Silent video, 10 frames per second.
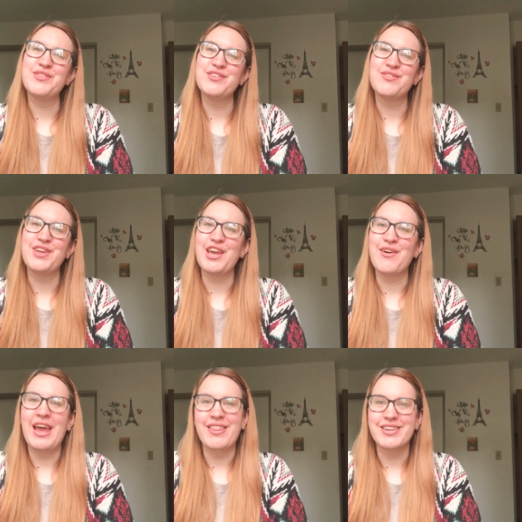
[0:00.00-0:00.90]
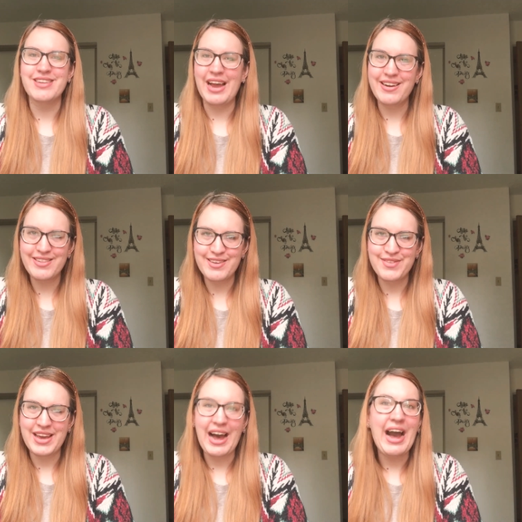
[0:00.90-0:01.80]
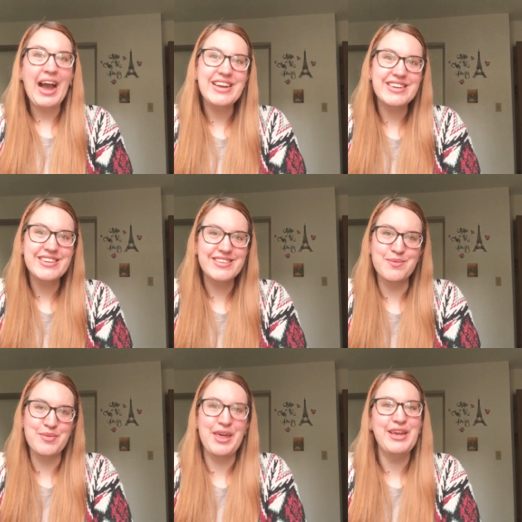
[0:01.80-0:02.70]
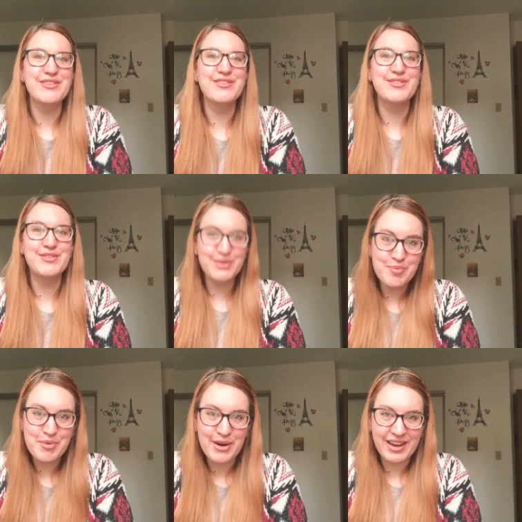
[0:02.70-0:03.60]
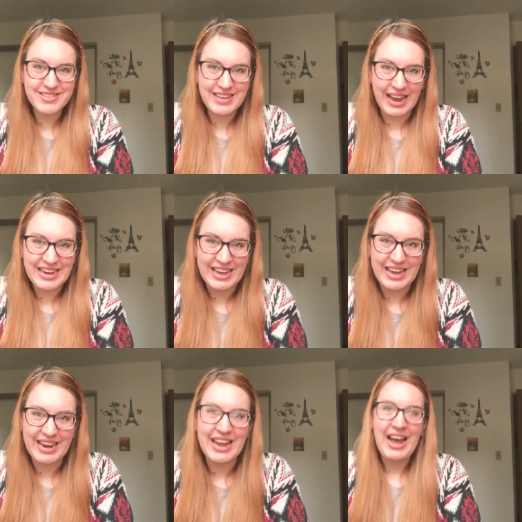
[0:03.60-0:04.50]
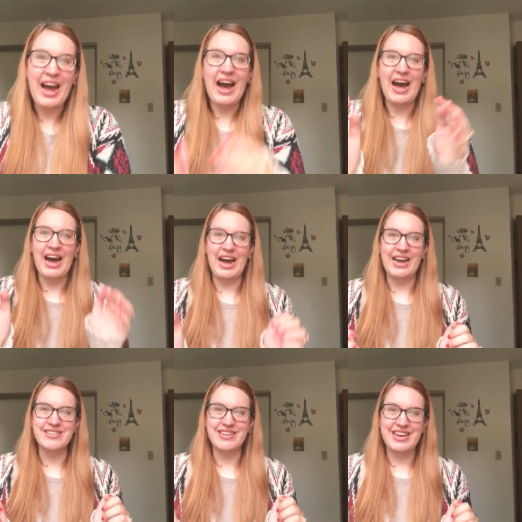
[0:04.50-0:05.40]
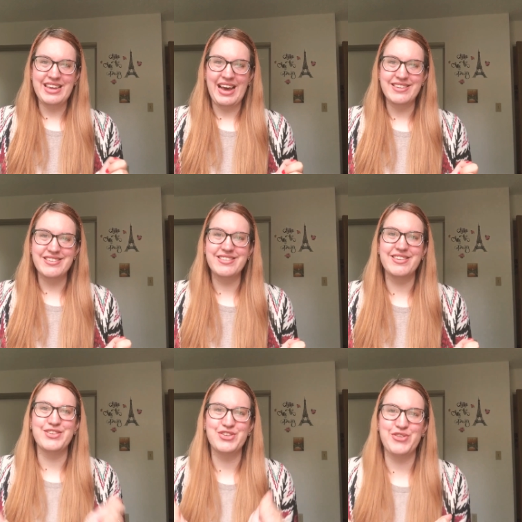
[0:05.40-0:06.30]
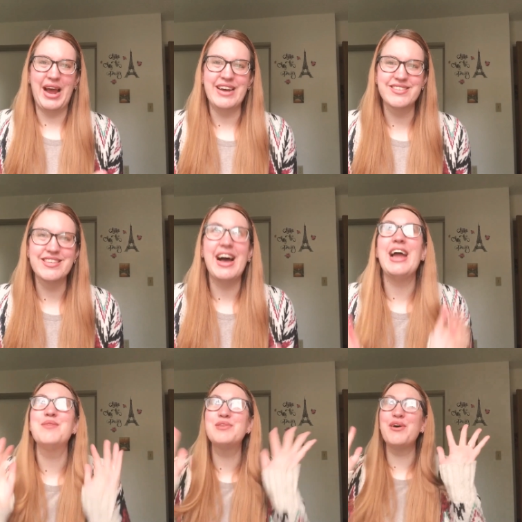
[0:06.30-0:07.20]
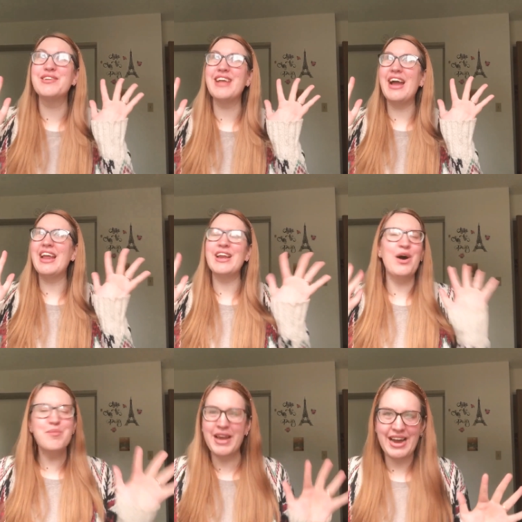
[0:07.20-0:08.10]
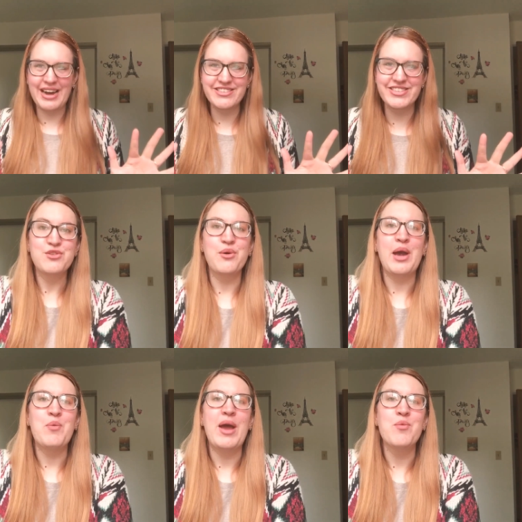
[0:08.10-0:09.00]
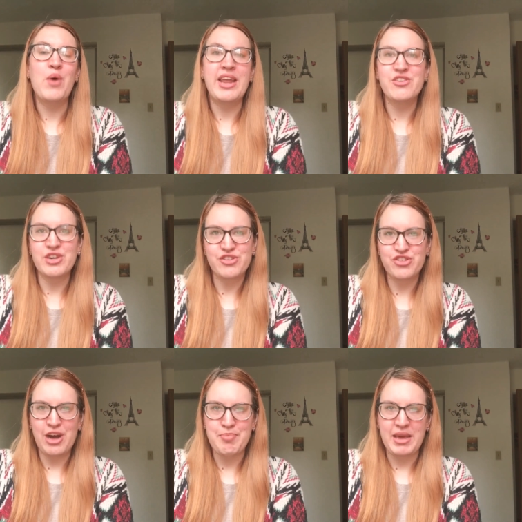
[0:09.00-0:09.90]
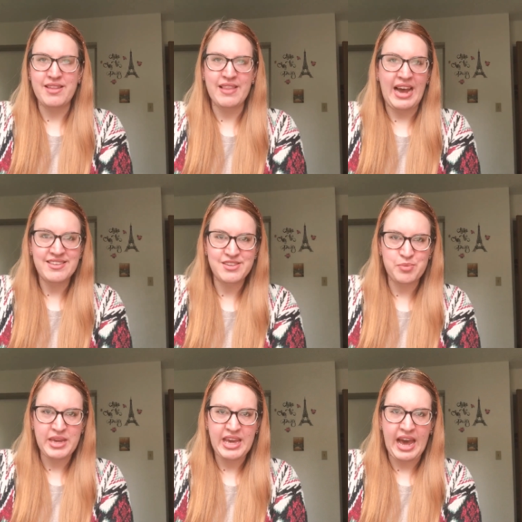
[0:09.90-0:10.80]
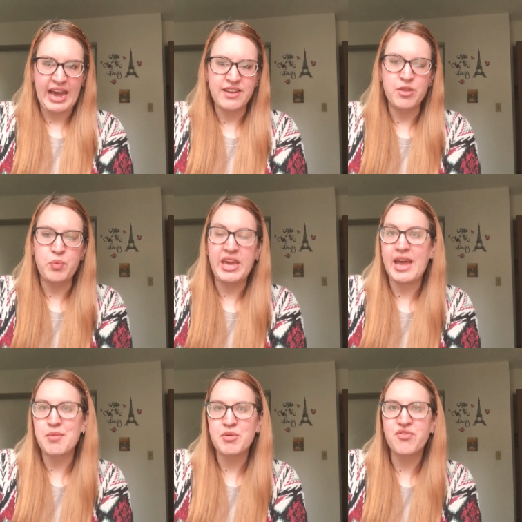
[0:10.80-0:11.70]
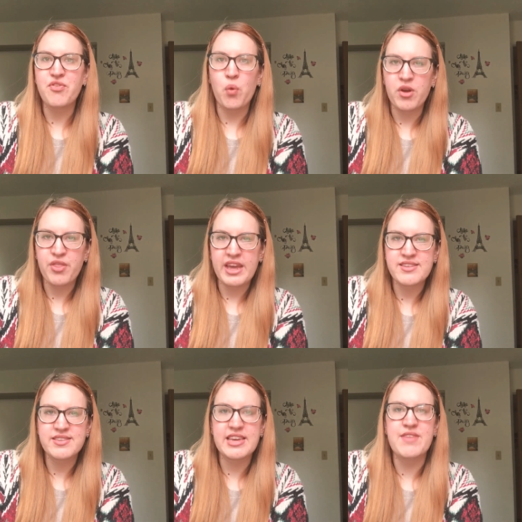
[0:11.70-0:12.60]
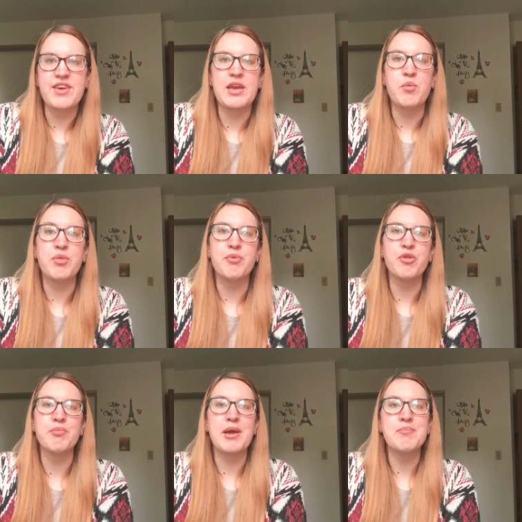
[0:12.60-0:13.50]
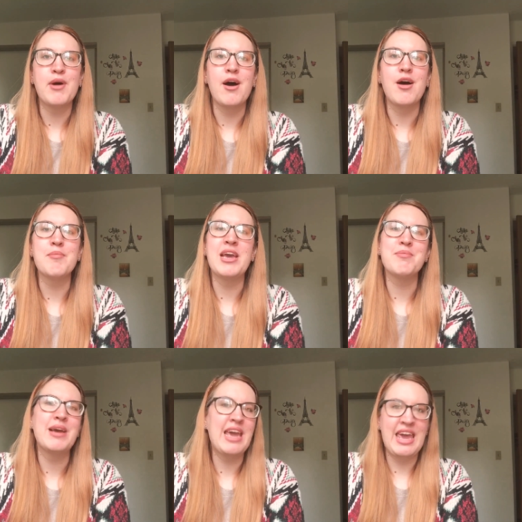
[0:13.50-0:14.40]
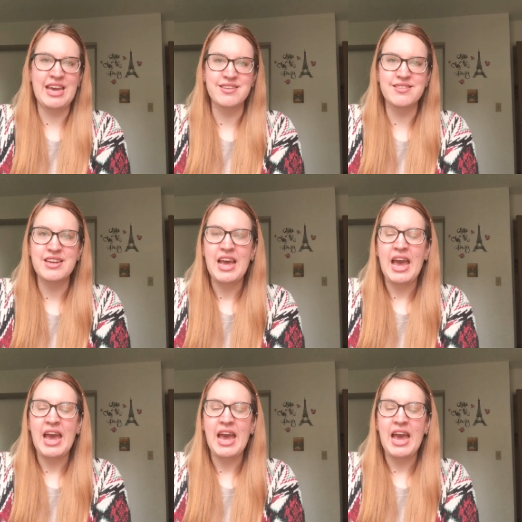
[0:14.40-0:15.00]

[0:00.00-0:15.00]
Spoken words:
of this video and the title of it, I did something super exciting. I said yes to the dress. I am so excited, oh my gosh. So I went wedding dress shopping last weekend, the weekend before Thanksgiving, with both my mom and my aunt,